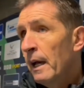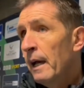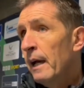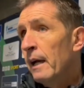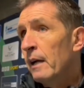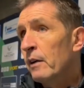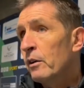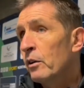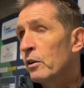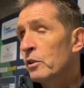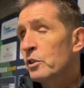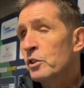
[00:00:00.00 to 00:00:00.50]

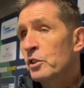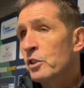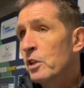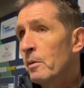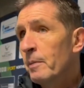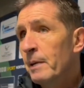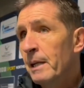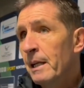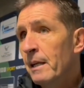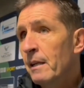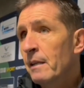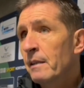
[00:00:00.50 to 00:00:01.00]
Crosses
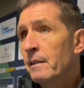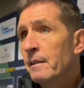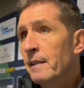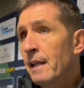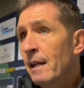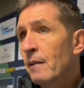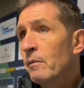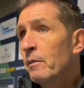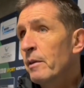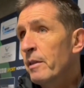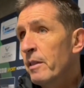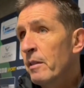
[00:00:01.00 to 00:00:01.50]
coming in and
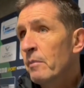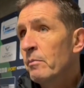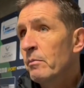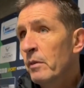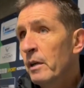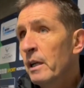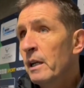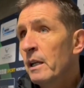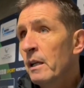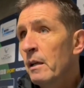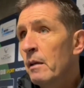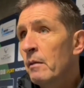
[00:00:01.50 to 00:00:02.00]
dealt with them
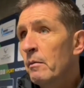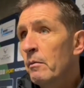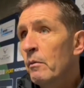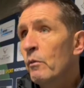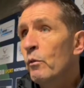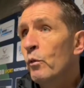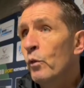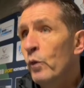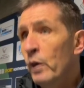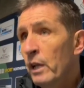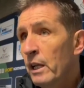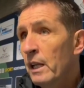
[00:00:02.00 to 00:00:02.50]
really,
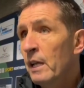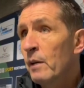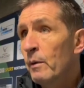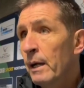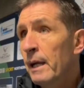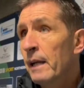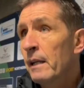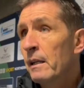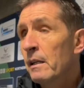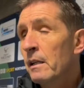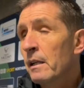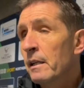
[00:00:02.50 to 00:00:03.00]
really
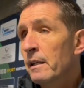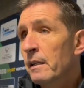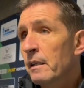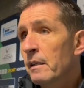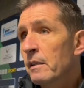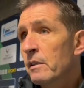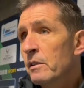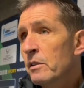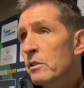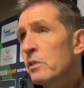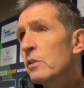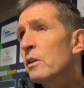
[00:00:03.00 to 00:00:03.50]
well, and
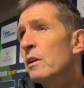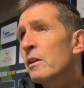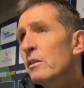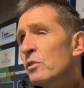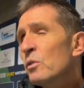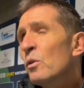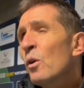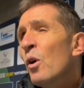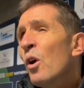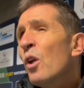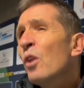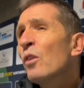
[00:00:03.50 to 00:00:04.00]

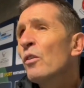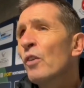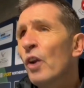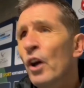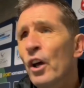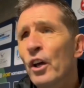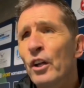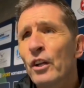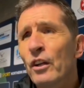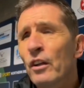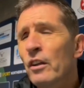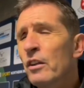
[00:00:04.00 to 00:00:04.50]
so all
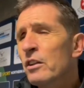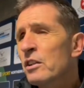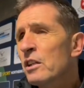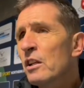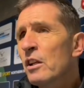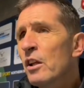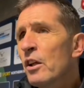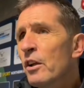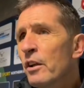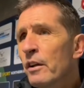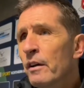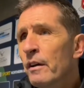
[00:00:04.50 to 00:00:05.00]
around, look, there's a
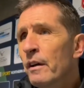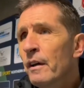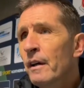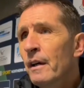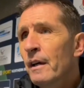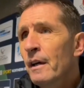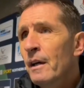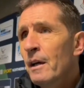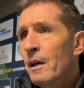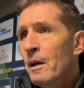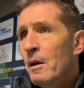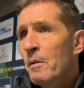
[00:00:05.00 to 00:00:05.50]
lot of
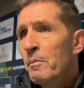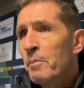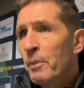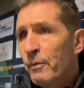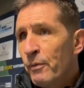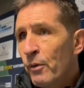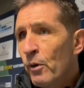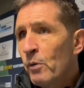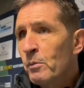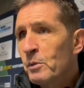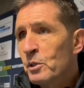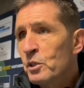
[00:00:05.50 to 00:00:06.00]

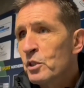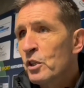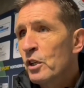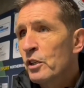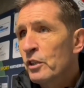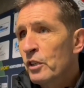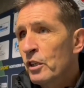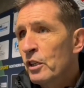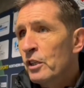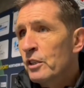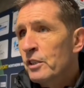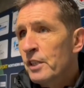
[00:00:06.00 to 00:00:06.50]
performances
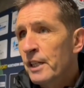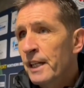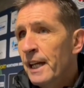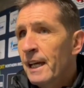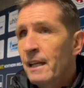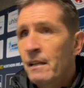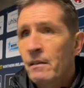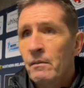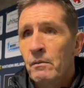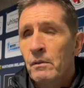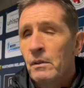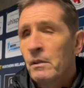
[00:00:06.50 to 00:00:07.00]
out there
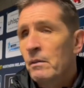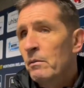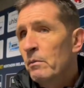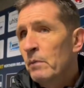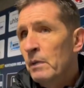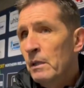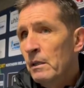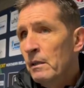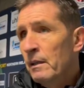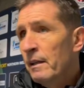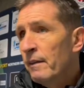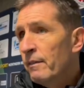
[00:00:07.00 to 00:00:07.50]
tonight
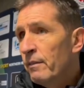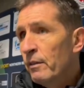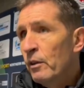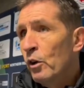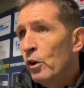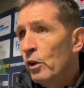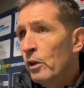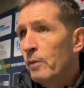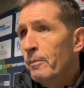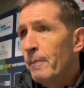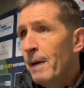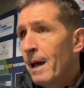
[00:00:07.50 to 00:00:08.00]
will live
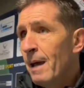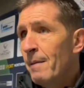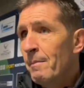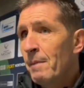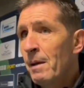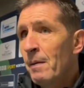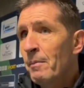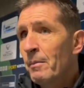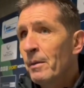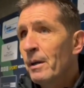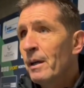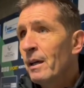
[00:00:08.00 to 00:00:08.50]
long in my
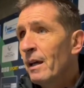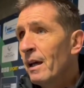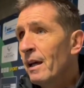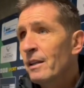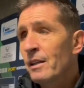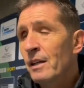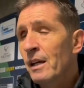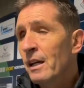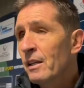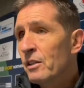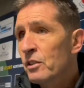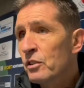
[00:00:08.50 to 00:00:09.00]
memory.
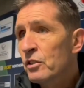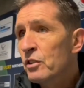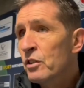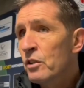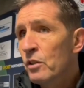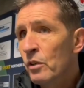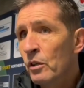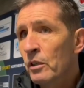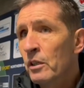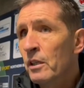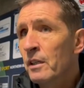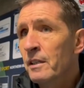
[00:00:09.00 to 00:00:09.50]
I just
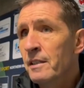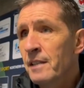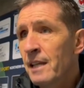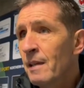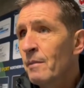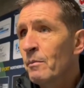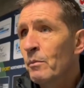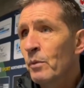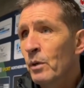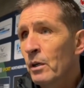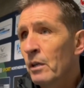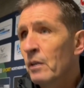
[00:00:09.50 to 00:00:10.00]
thought the
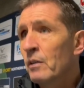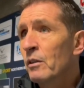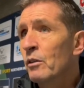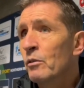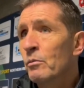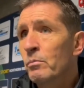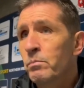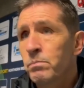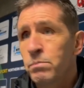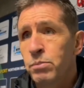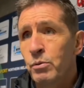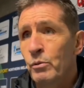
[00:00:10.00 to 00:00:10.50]
team were
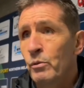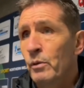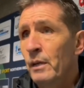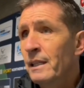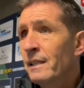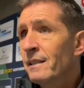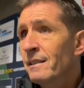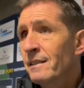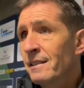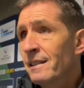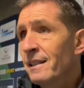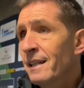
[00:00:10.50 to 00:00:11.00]

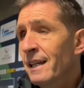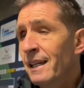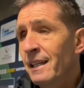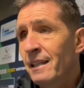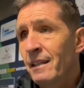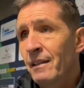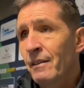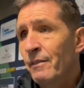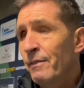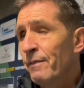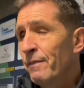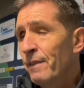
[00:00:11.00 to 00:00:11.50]
brilliant tonight.
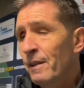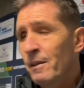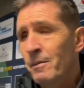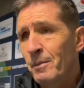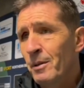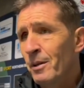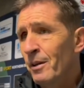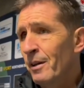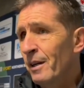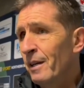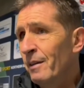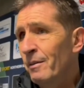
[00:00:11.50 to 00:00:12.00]
Philip
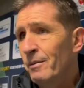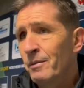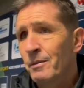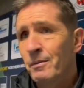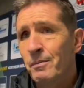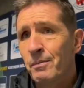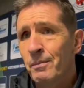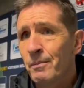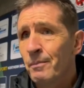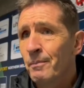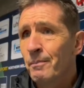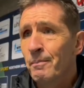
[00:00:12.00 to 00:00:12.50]
Lowry,
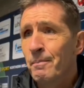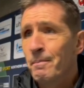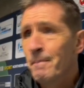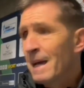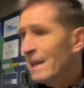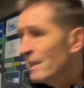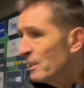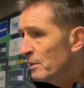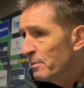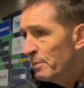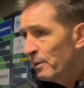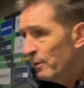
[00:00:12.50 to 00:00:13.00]

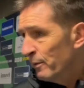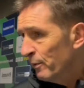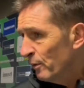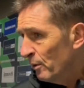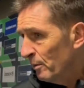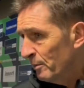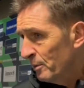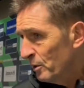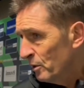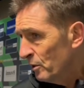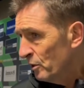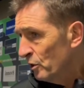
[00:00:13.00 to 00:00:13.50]
immense
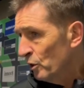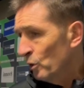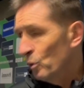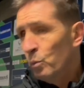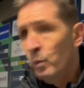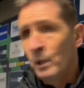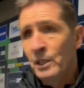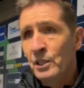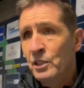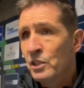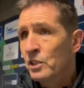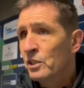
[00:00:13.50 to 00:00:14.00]
performance. Jude
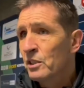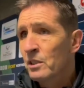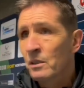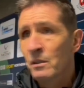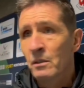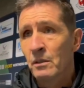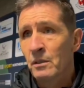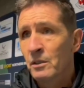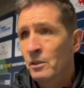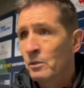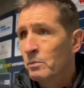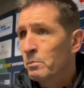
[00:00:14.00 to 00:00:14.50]
Winchester
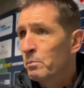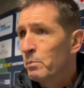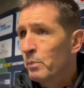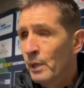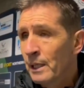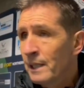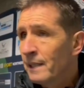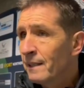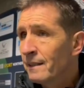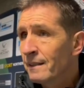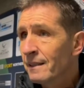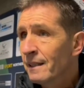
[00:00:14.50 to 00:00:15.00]
were just
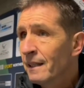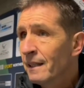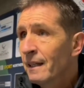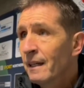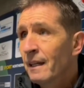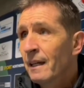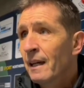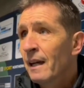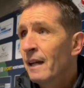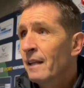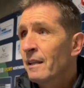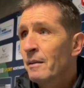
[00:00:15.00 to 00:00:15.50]
brilliant,
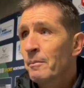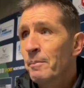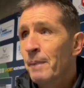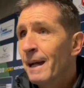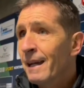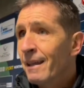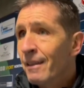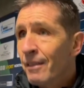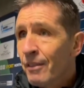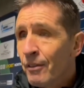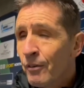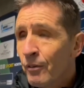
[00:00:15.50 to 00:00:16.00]
and the
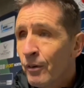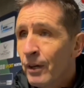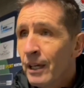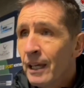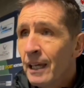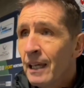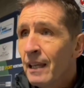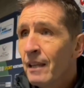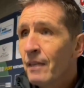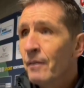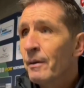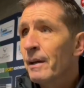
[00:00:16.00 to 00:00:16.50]
back
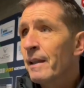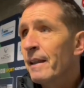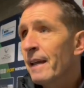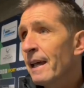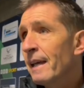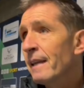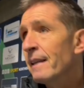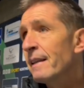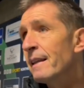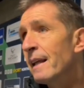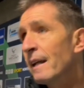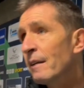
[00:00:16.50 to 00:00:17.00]
three, the way
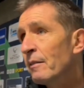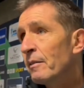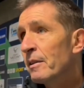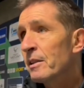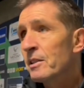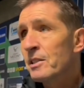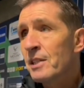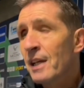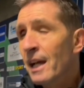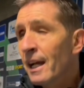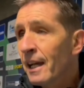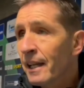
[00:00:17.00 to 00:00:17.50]
they dealt with
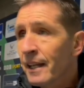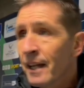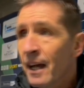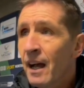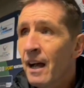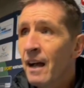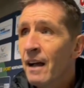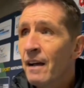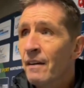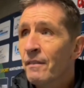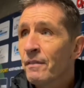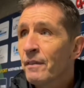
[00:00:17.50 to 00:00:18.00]
the second
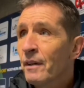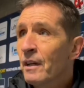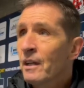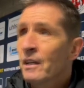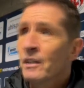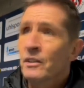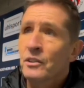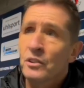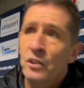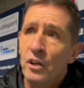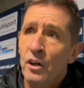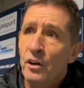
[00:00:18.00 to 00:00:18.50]
half.
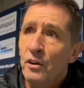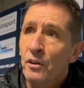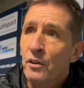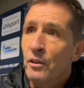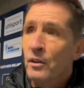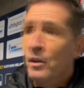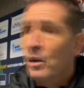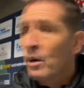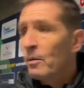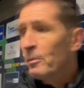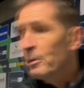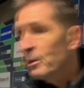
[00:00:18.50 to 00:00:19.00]

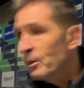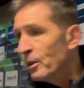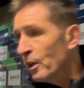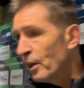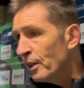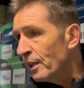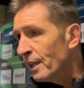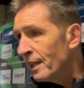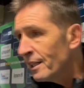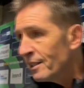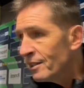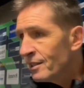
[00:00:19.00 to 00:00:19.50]
Jareth coming down
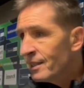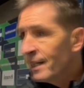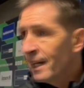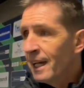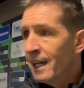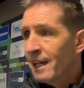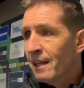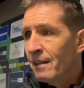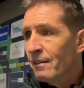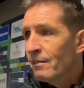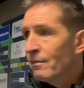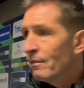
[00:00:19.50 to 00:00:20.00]
that
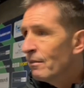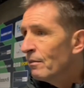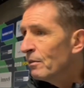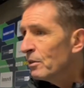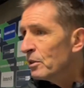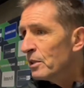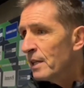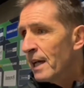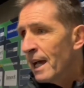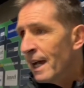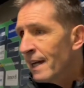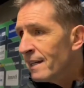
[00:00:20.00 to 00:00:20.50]
side
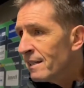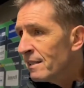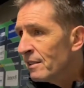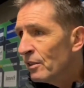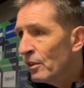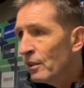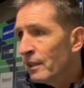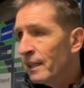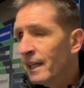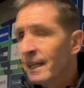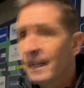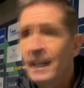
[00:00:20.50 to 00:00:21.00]
was excellent
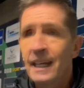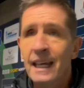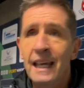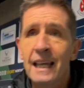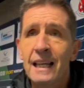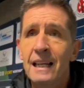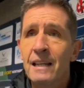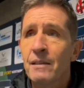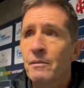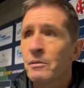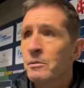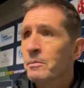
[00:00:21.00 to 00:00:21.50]
all night.
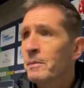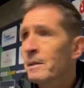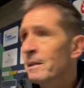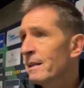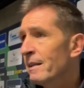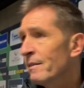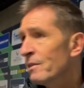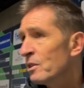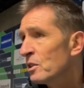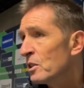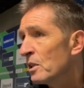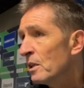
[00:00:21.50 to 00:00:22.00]
Heatley was
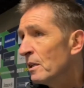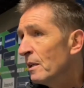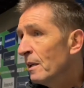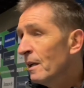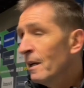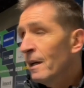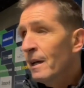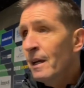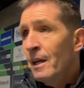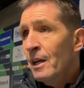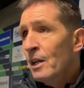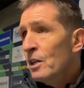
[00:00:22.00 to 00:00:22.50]
magnificent.
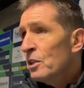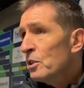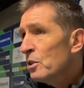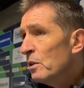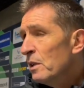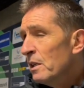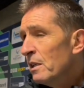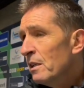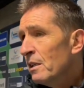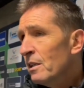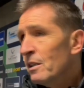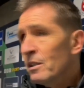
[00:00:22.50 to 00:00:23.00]
So
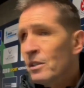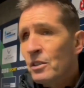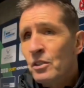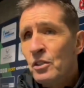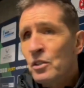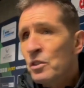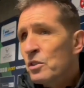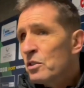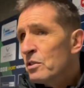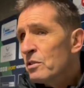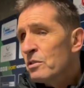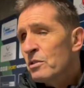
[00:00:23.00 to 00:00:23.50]

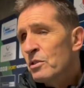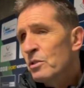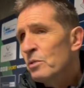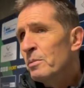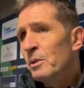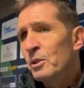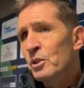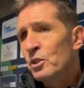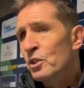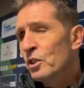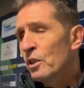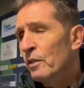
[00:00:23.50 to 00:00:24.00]
just so
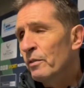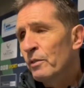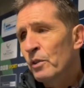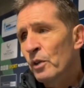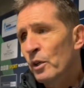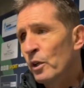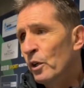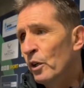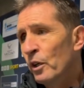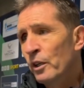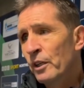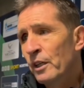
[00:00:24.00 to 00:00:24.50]
much stuff
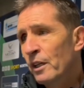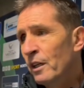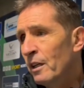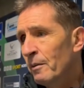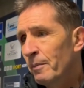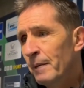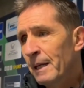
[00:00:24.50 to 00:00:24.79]
going on there.